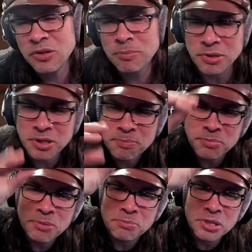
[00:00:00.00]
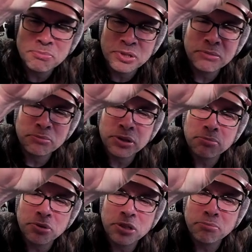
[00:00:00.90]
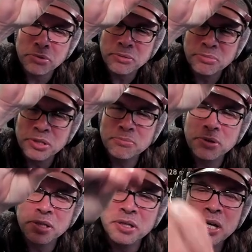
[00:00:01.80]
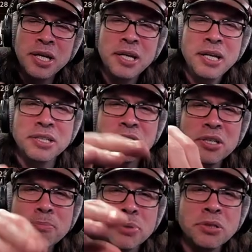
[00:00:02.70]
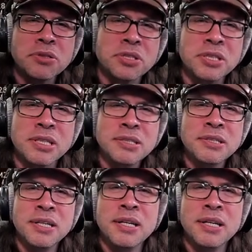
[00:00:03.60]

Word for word: or blah, blah, blah, blah, blah, blah, blah, blah, blah. It's all bullshit.